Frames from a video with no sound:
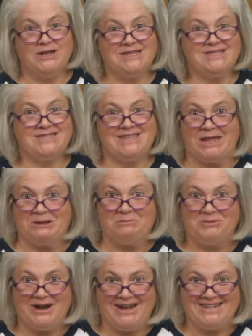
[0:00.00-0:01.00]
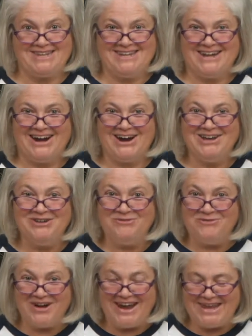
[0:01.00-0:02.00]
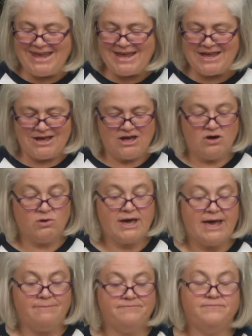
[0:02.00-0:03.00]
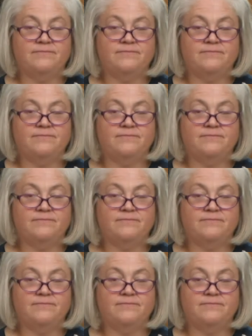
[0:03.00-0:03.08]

celebrate. Are you ready? Okay.